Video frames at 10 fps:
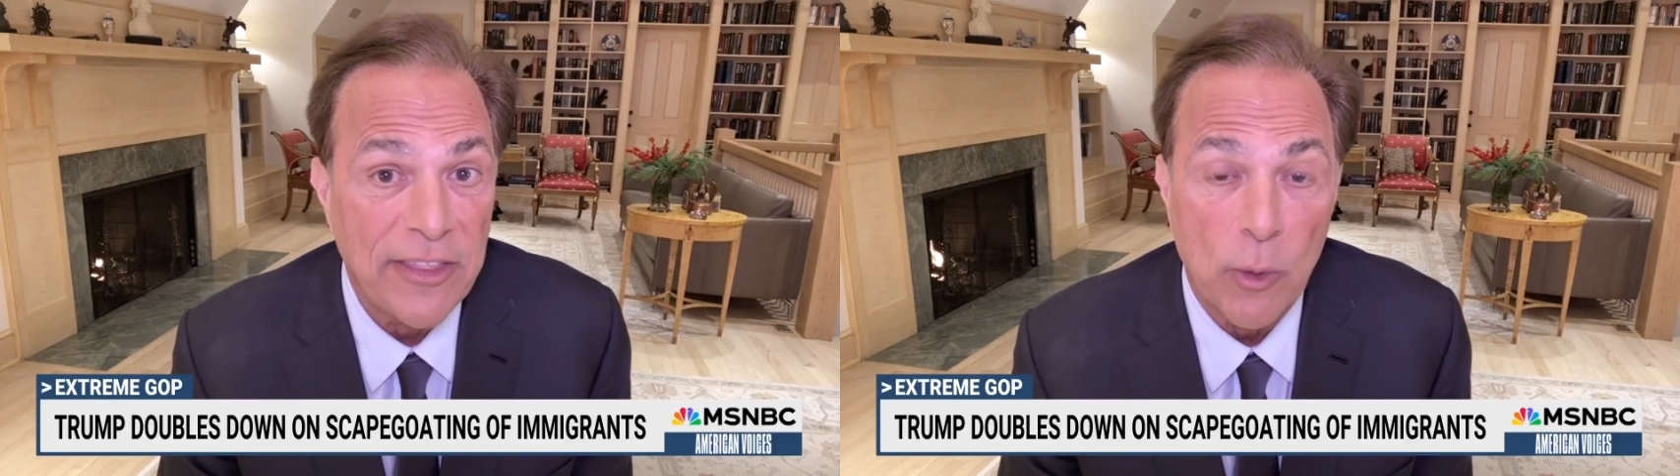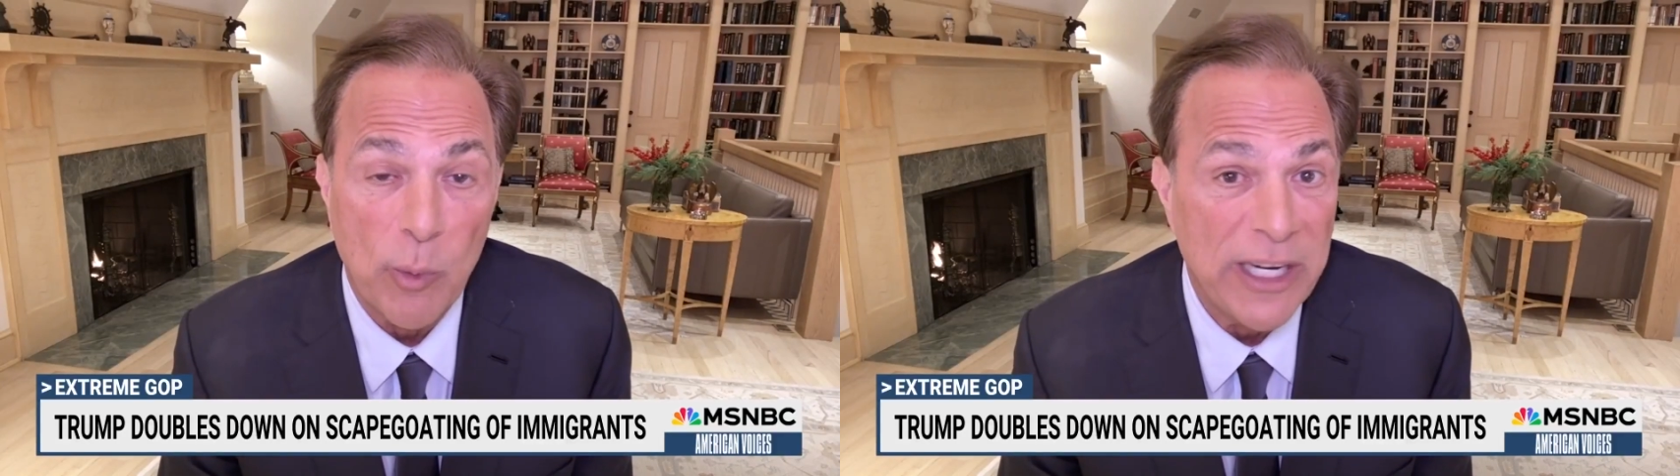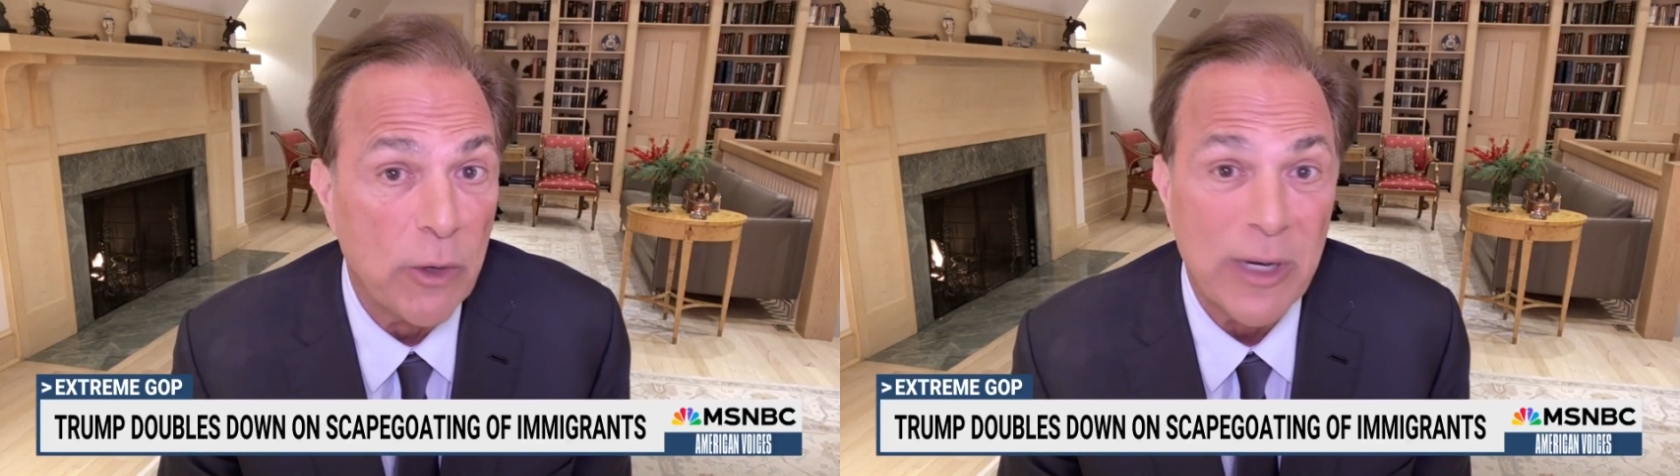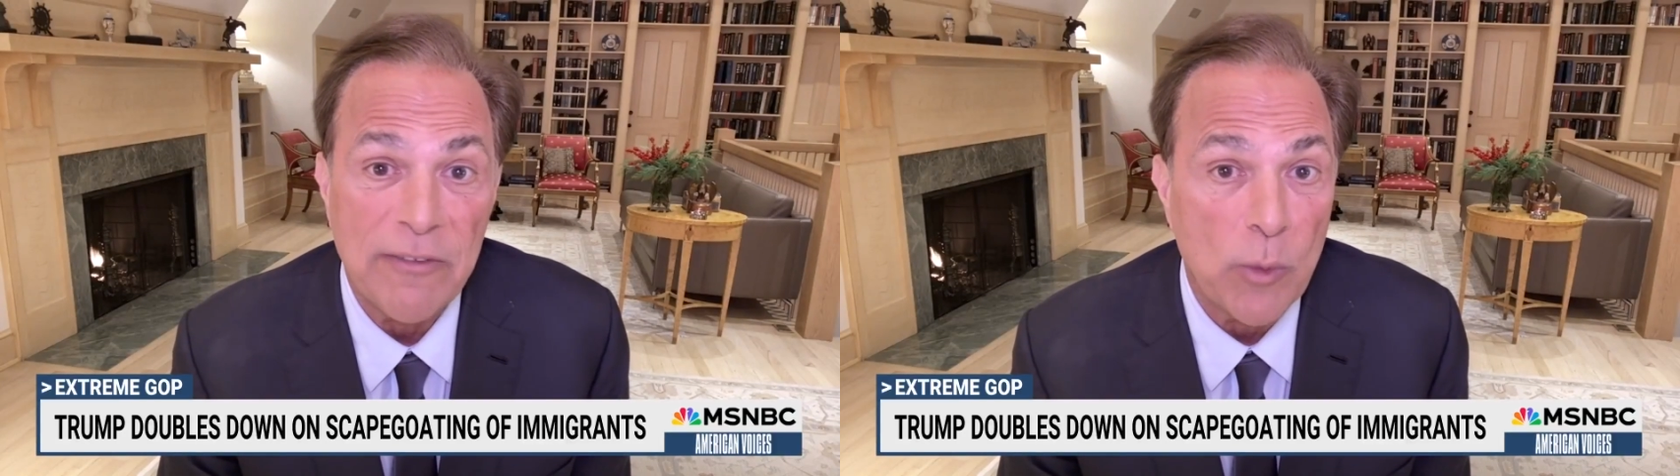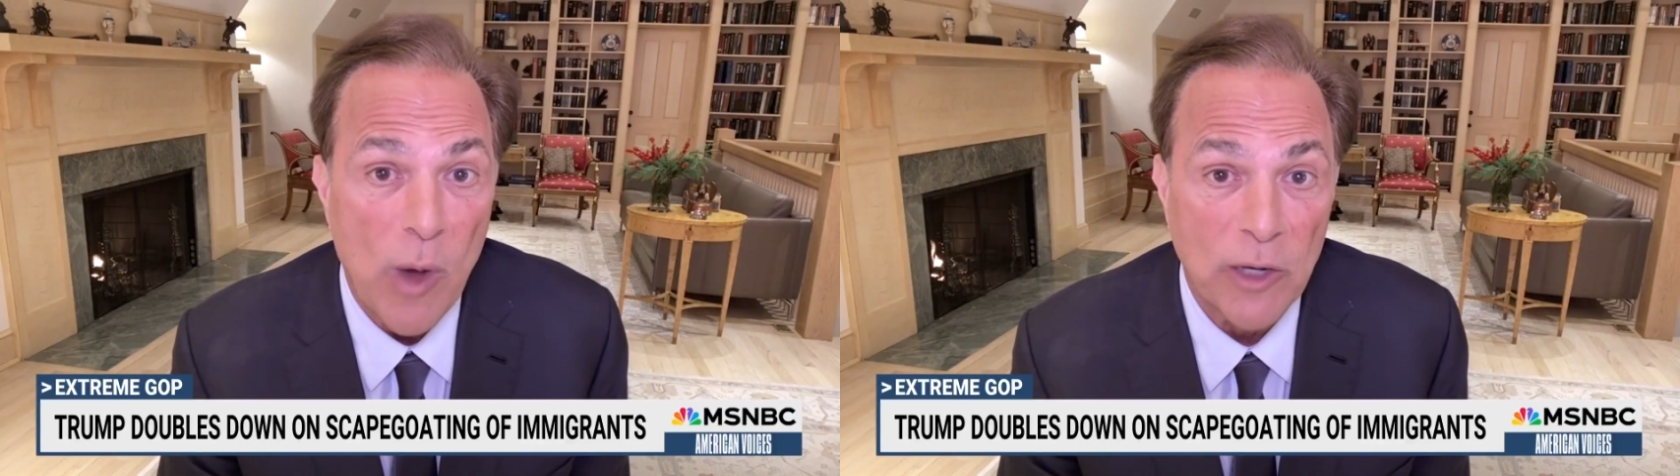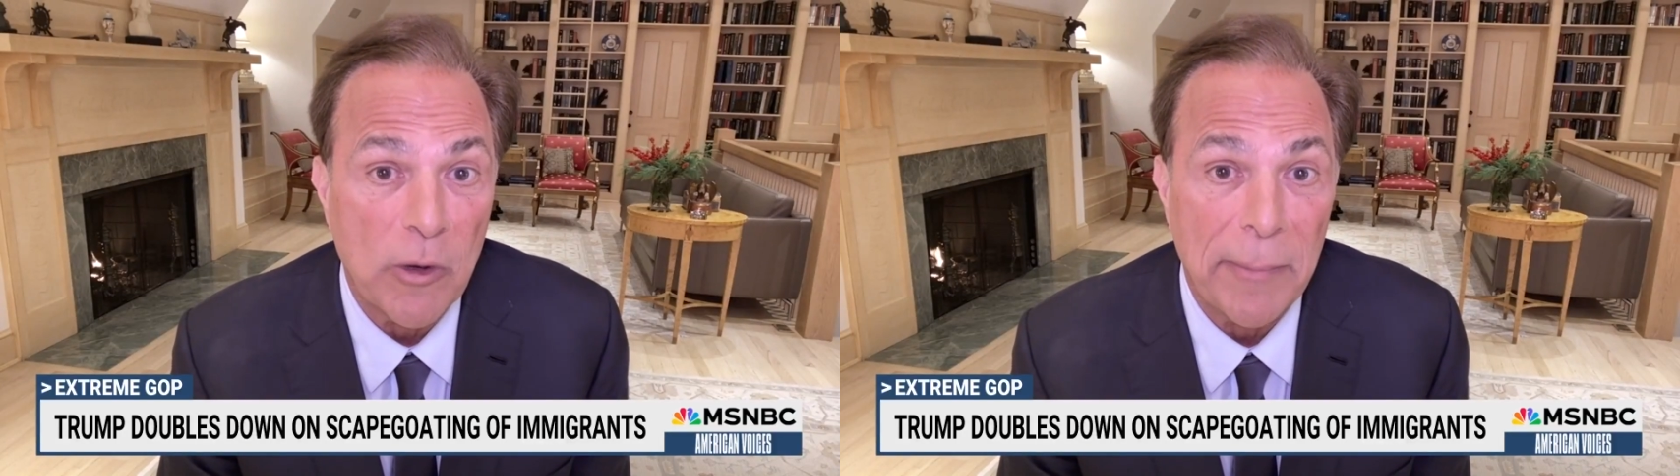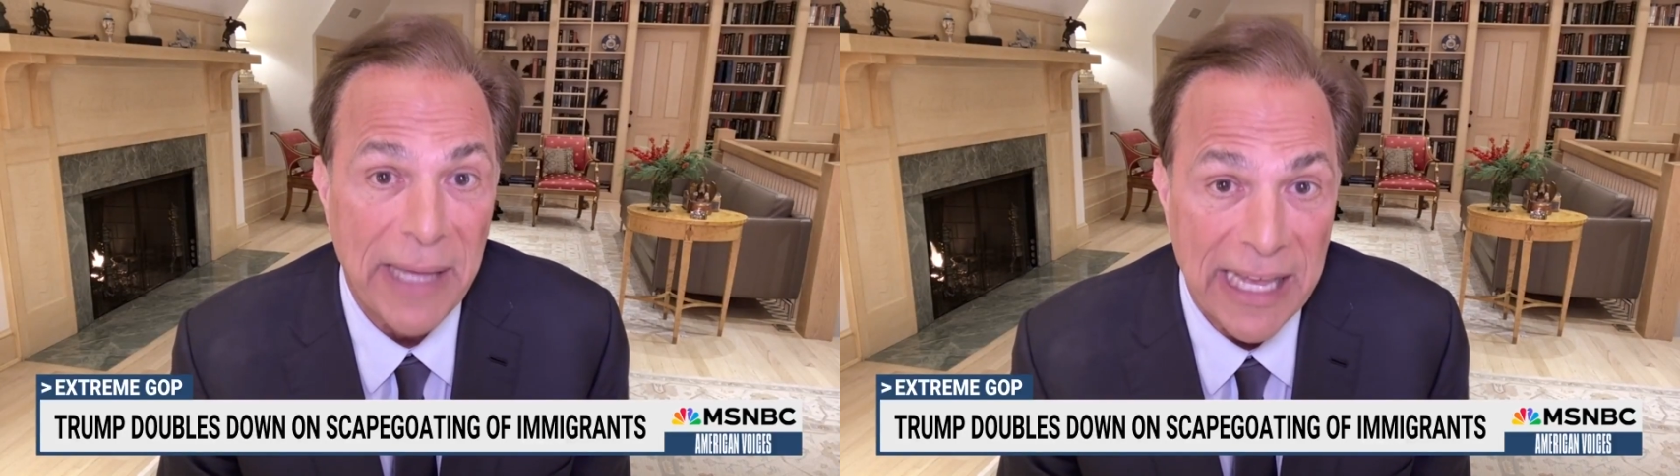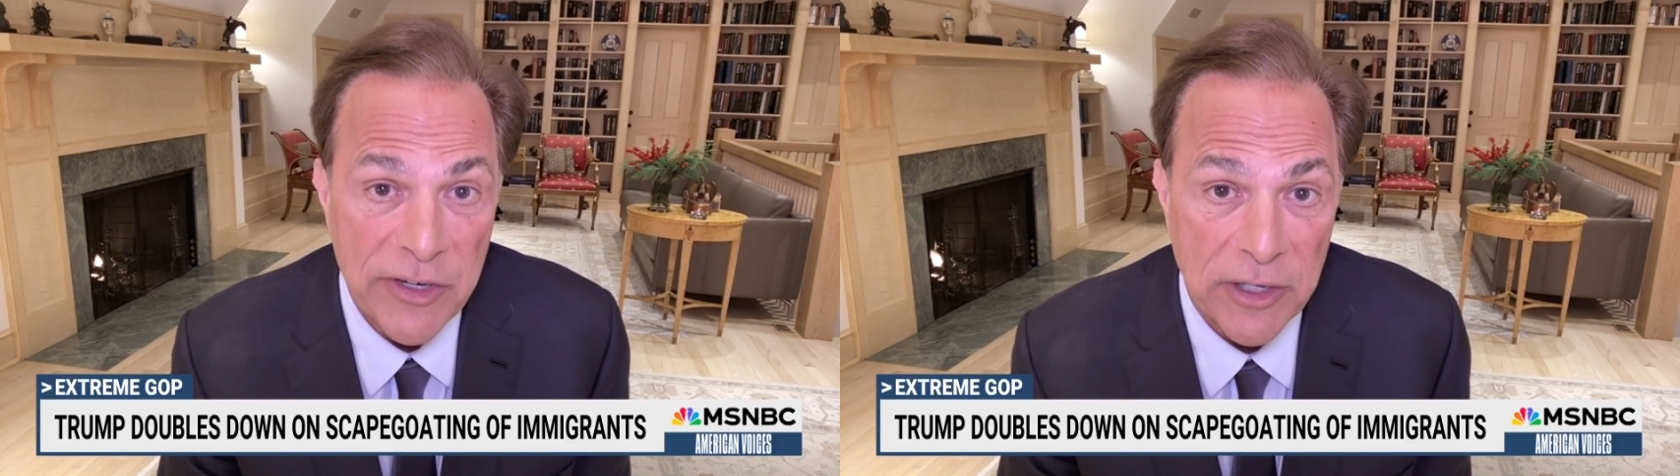that we don't even want to
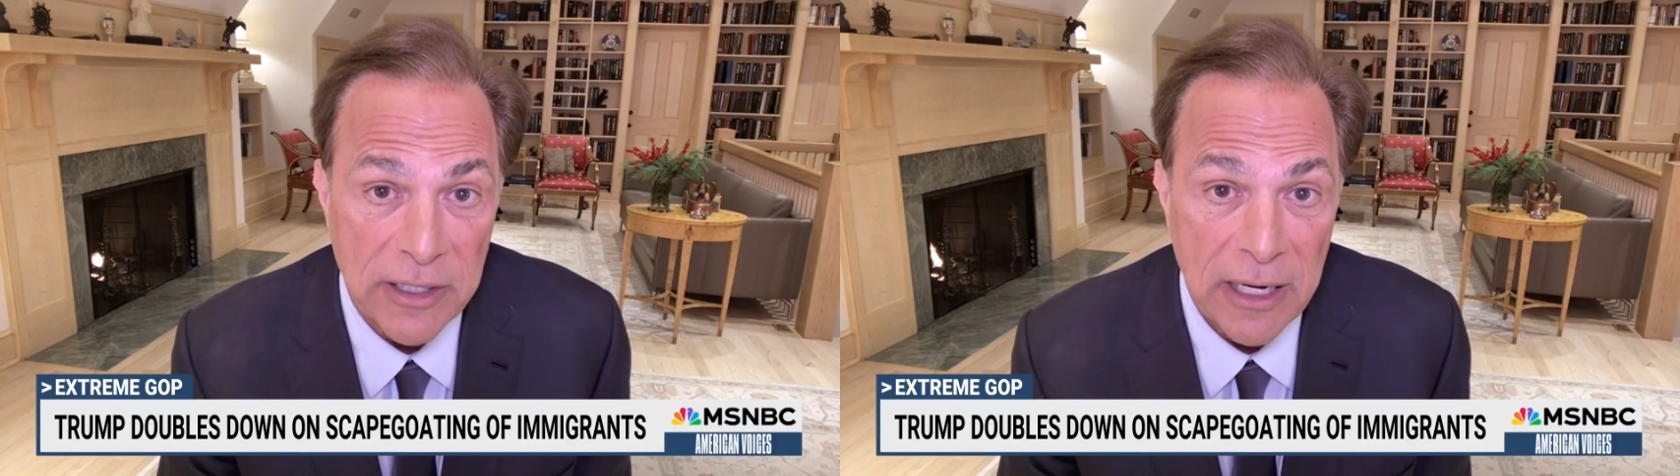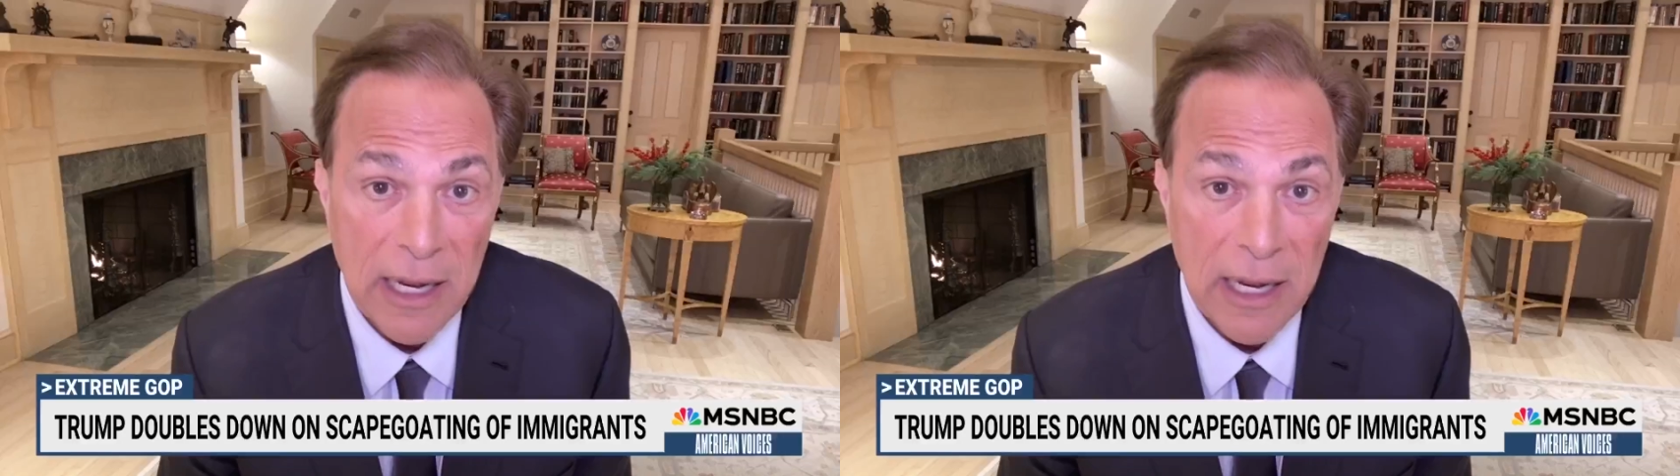imagine,